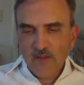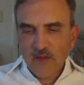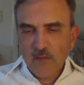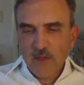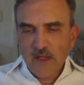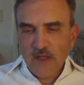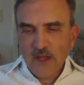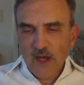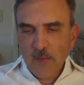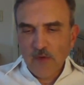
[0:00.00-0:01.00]
giving me
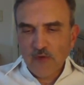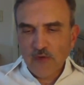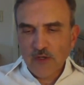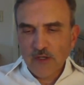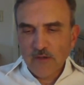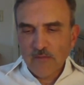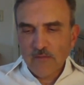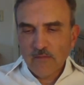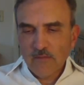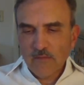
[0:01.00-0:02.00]
that opportunity.
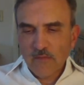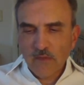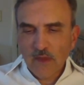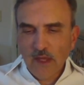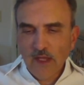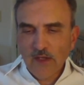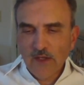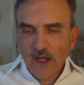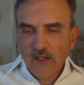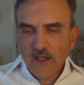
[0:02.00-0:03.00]

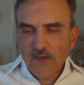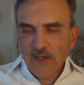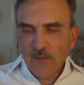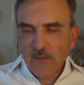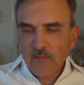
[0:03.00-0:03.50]
And I ended up